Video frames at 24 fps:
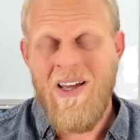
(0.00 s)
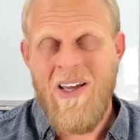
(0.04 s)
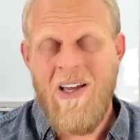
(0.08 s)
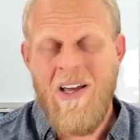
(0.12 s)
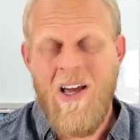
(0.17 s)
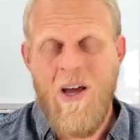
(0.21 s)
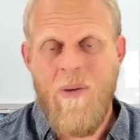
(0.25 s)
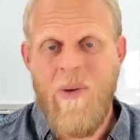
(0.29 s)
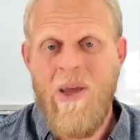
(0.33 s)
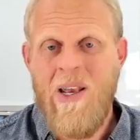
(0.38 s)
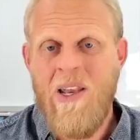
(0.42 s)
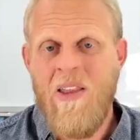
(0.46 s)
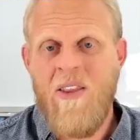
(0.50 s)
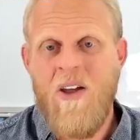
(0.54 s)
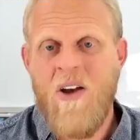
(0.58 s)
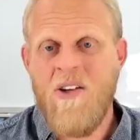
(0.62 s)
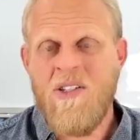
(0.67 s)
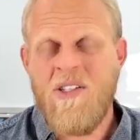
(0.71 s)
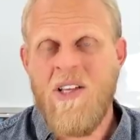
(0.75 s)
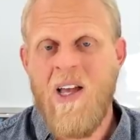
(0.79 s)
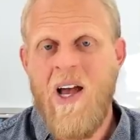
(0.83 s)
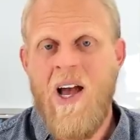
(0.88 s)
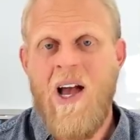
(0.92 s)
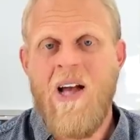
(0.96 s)
I mean,
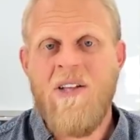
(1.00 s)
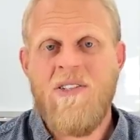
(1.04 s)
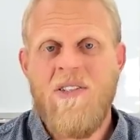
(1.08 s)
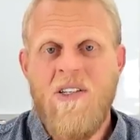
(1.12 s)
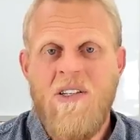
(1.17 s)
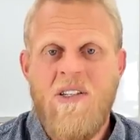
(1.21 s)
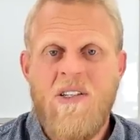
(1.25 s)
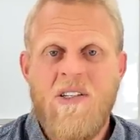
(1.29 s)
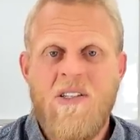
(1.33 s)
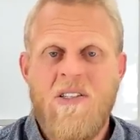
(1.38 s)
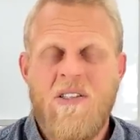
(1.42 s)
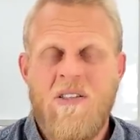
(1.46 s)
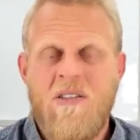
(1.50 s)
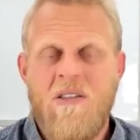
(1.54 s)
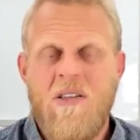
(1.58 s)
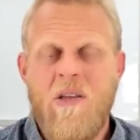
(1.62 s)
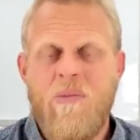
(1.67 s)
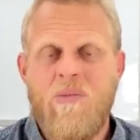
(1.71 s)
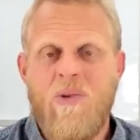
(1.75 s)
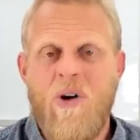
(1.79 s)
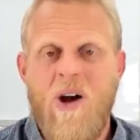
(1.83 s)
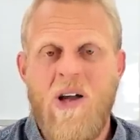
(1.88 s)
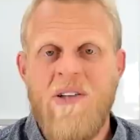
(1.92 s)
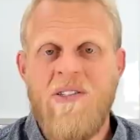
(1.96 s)
those cars are just, the
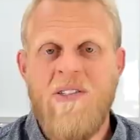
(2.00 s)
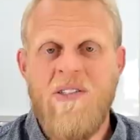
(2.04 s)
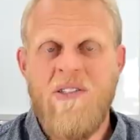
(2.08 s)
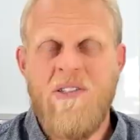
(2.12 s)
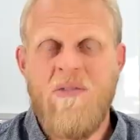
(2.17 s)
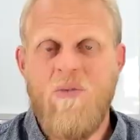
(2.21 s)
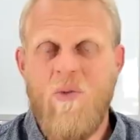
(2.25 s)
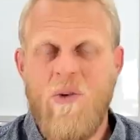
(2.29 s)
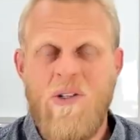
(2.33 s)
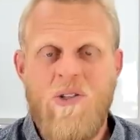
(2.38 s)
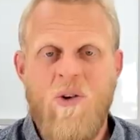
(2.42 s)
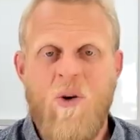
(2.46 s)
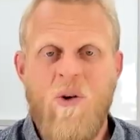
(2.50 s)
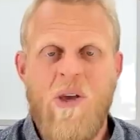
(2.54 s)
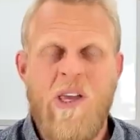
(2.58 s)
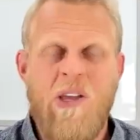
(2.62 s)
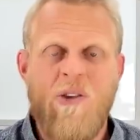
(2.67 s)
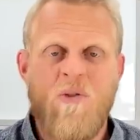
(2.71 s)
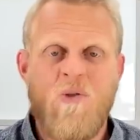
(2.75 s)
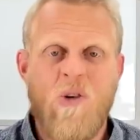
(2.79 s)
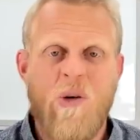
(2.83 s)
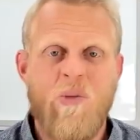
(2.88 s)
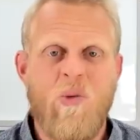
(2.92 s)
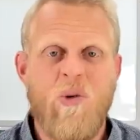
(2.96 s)
prices, we're talking
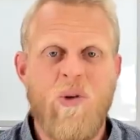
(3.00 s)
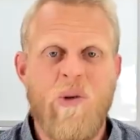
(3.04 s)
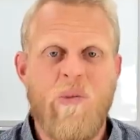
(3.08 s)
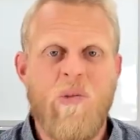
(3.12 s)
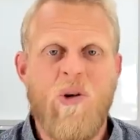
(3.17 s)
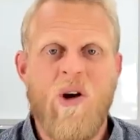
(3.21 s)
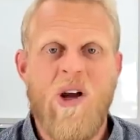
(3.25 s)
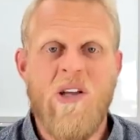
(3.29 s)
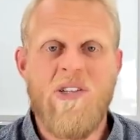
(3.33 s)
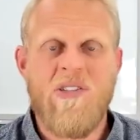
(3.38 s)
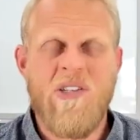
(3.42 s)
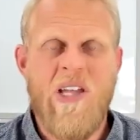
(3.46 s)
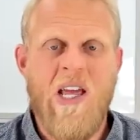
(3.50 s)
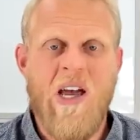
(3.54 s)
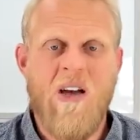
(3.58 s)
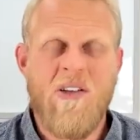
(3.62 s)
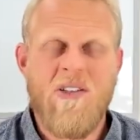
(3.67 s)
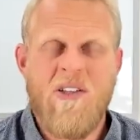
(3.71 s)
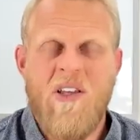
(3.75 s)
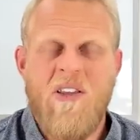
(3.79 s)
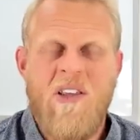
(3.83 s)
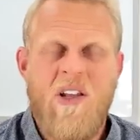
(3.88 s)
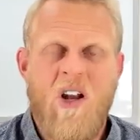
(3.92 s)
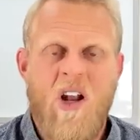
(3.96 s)
triple the price now,
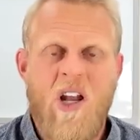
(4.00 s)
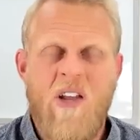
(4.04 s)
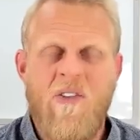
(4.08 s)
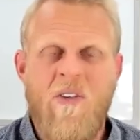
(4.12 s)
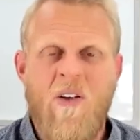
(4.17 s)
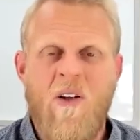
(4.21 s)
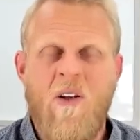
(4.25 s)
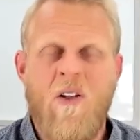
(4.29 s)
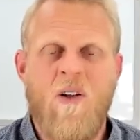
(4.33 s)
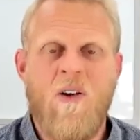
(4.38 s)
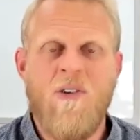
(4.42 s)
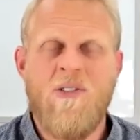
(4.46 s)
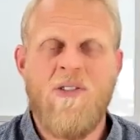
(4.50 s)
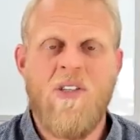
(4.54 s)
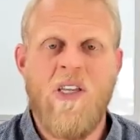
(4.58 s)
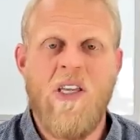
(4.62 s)
so they're not even closely